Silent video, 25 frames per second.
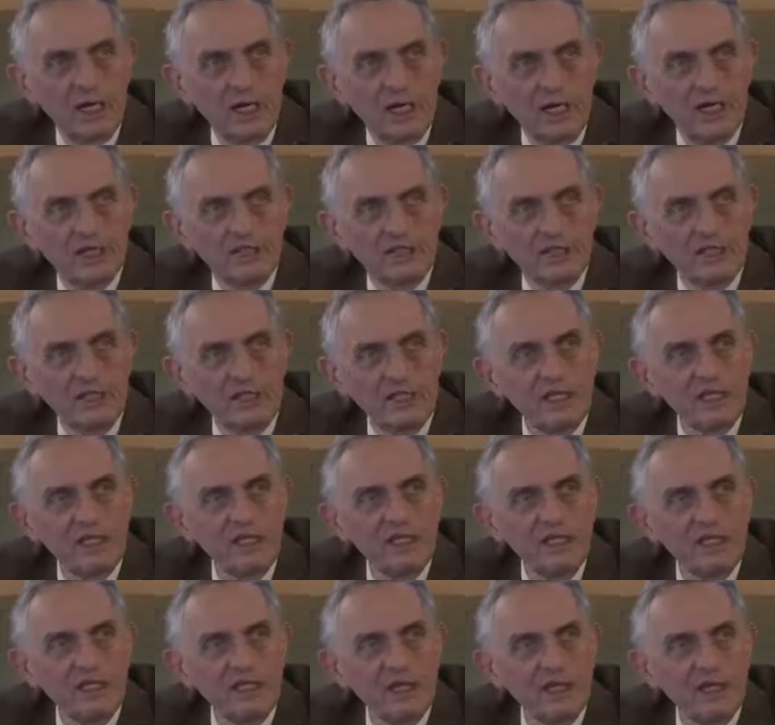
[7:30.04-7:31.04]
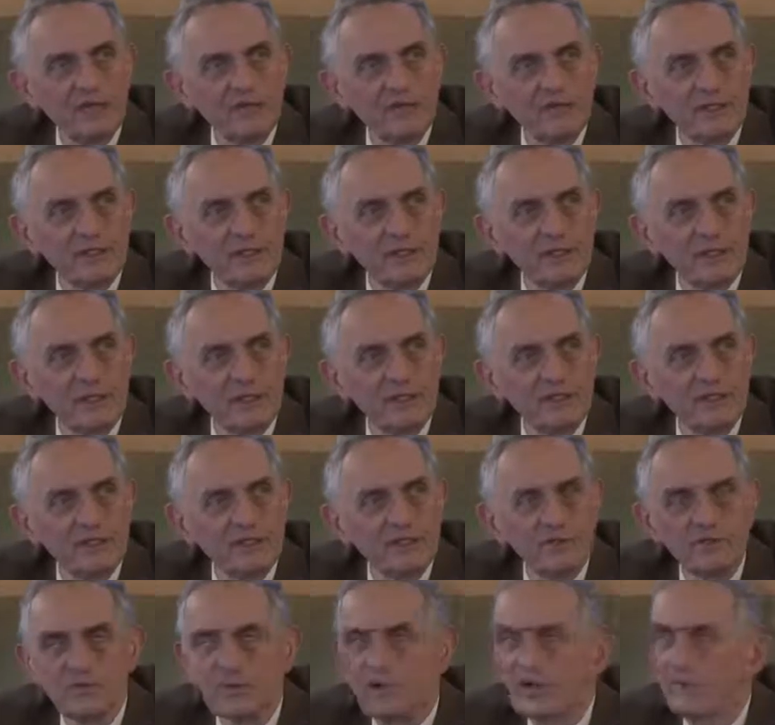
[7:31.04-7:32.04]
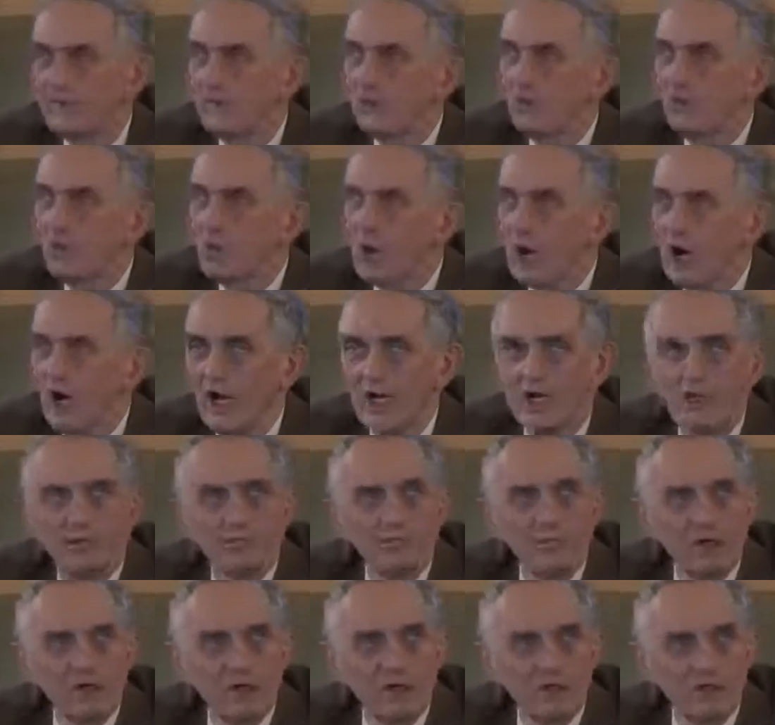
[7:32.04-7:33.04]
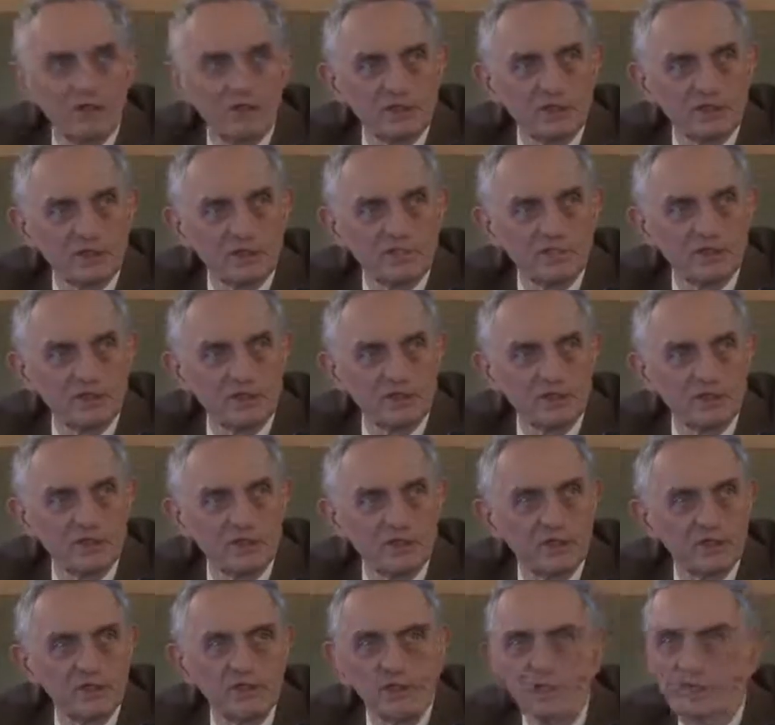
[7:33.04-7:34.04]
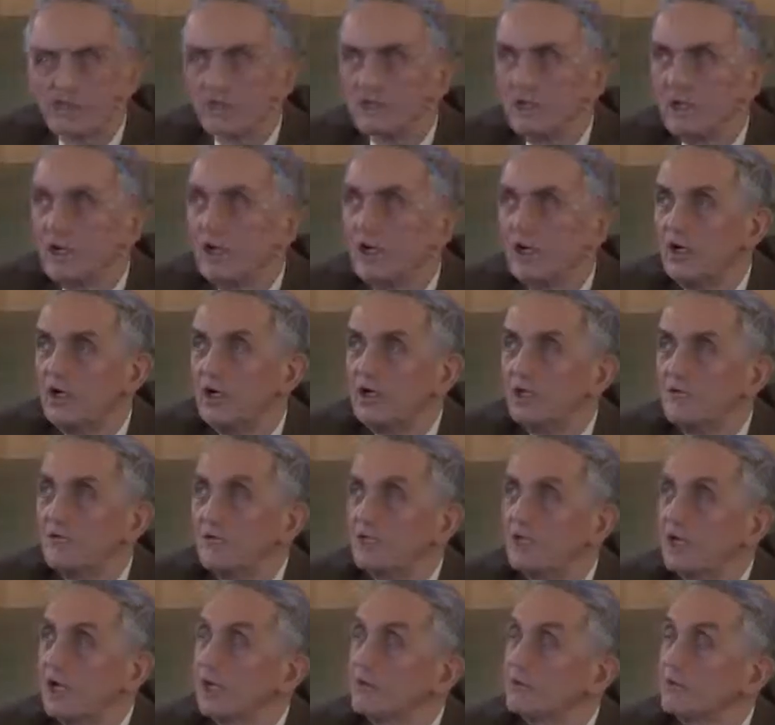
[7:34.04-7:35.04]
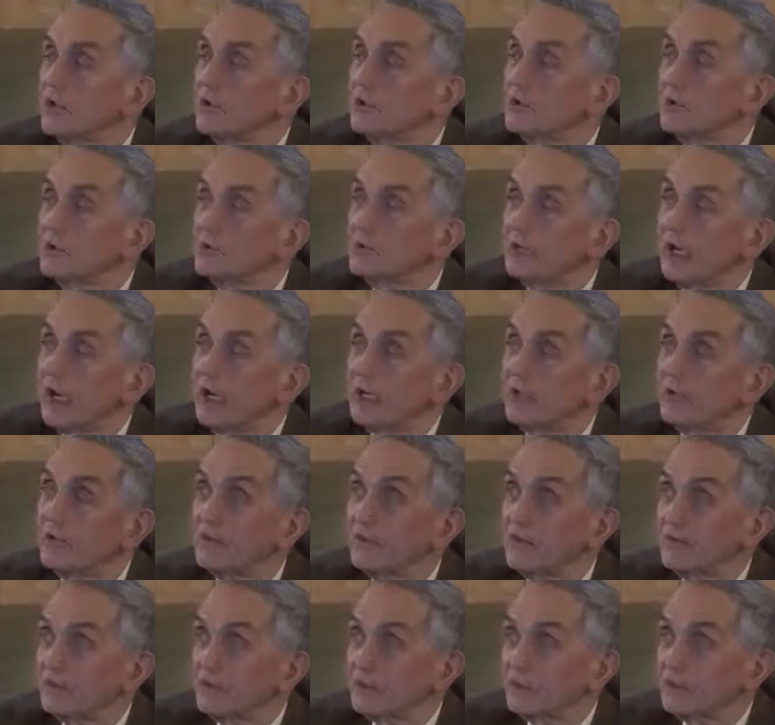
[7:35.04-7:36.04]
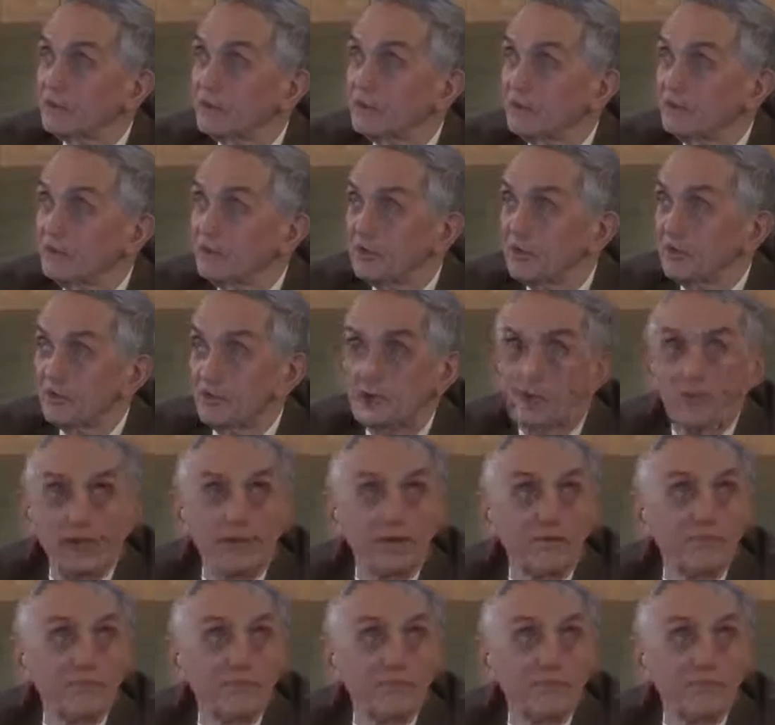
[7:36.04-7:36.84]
and in any given year you have a wide margin of choice. When I wrote the bankruptcy book,